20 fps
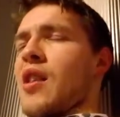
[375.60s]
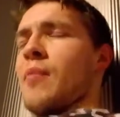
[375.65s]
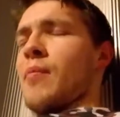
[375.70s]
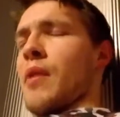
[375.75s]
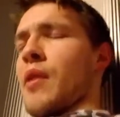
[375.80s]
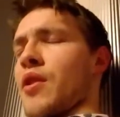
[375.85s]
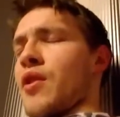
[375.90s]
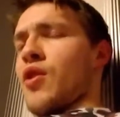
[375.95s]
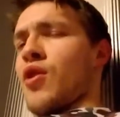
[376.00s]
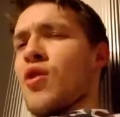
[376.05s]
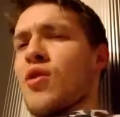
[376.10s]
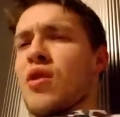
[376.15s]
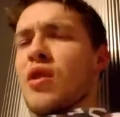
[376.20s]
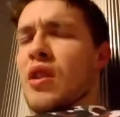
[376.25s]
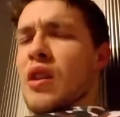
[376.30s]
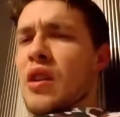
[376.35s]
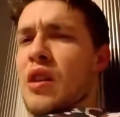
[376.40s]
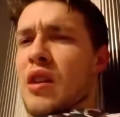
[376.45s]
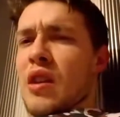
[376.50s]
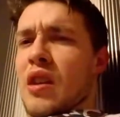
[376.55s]
But
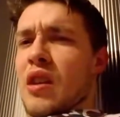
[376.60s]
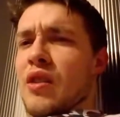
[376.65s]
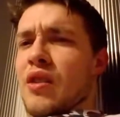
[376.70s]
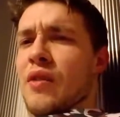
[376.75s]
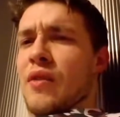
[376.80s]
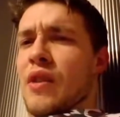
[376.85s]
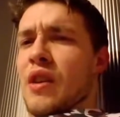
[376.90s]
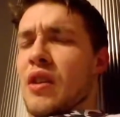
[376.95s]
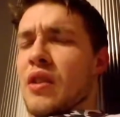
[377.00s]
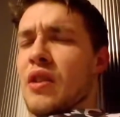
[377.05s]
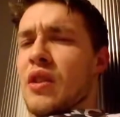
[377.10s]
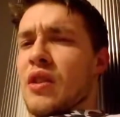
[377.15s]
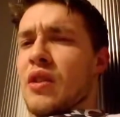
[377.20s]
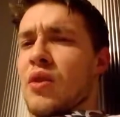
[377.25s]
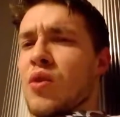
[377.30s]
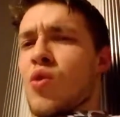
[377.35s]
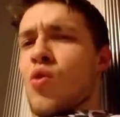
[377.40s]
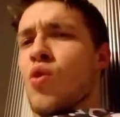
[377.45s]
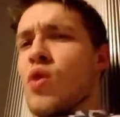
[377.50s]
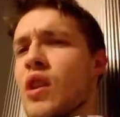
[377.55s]
thirdly, is the fact is
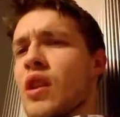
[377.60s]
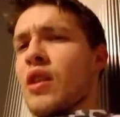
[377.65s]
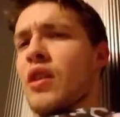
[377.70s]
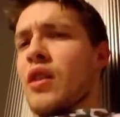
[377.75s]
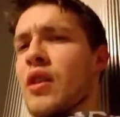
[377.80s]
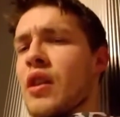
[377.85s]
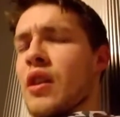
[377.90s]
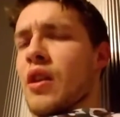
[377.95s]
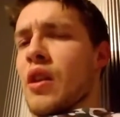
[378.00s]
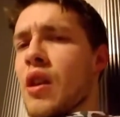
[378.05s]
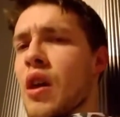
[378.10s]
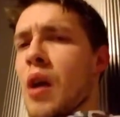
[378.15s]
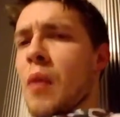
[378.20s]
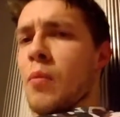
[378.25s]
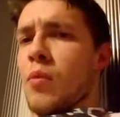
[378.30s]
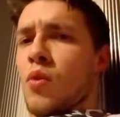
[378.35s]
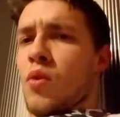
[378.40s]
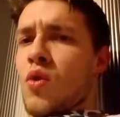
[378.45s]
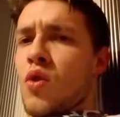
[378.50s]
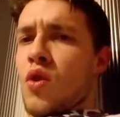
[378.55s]
Logan can
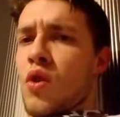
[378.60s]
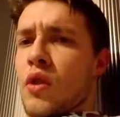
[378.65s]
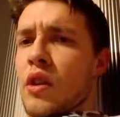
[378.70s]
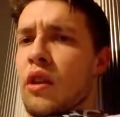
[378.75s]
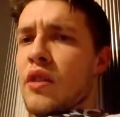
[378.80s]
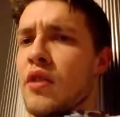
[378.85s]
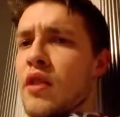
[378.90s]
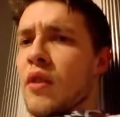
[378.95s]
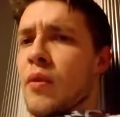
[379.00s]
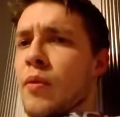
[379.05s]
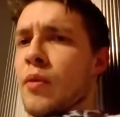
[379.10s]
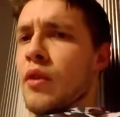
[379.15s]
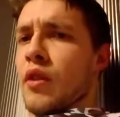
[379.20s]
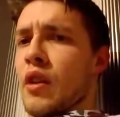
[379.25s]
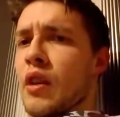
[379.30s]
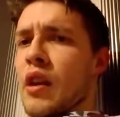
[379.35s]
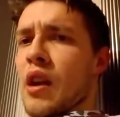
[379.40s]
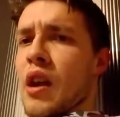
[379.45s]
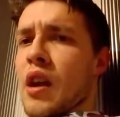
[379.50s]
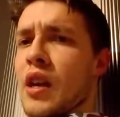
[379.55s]
upload all that stuff with
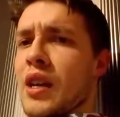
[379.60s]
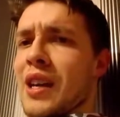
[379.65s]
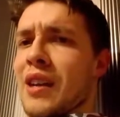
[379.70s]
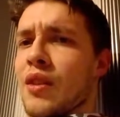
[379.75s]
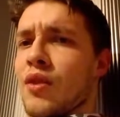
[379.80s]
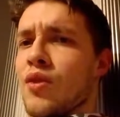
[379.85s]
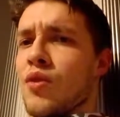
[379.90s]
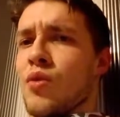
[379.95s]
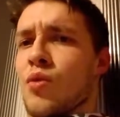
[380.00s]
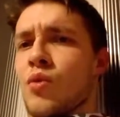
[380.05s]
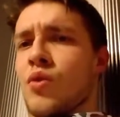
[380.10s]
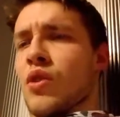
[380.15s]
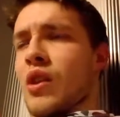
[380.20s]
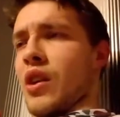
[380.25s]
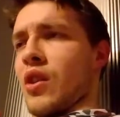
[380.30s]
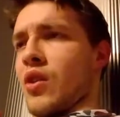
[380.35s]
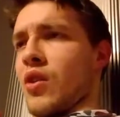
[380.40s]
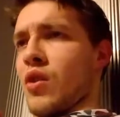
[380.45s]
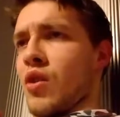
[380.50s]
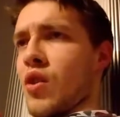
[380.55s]
a guy gets
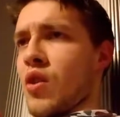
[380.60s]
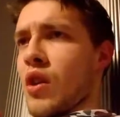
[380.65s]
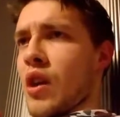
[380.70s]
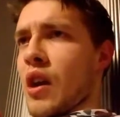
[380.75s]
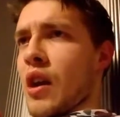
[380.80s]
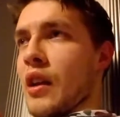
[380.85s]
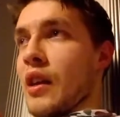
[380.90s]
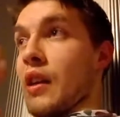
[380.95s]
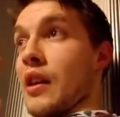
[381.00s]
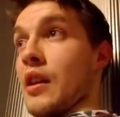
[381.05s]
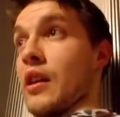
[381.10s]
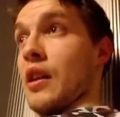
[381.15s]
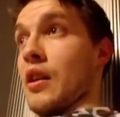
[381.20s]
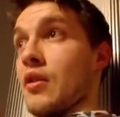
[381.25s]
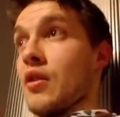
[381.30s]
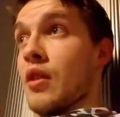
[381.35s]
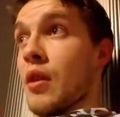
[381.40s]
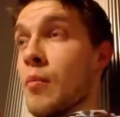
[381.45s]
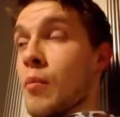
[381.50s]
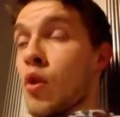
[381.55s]
suicide and all that, and he
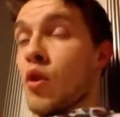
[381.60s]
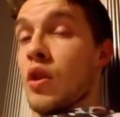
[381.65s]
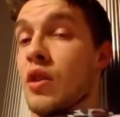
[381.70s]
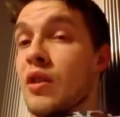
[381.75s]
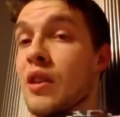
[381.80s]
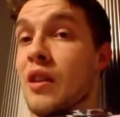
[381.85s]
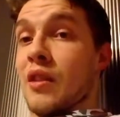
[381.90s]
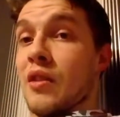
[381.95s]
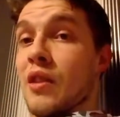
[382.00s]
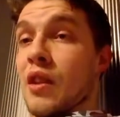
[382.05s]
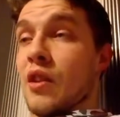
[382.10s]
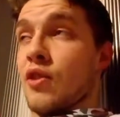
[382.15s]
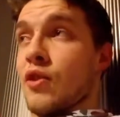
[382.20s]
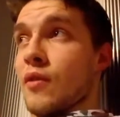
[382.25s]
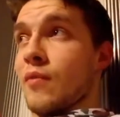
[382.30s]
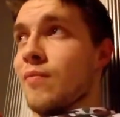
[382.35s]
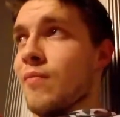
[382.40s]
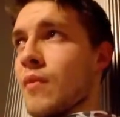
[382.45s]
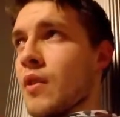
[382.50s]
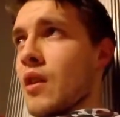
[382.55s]
gets a
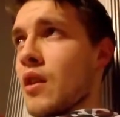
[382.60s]
monetization.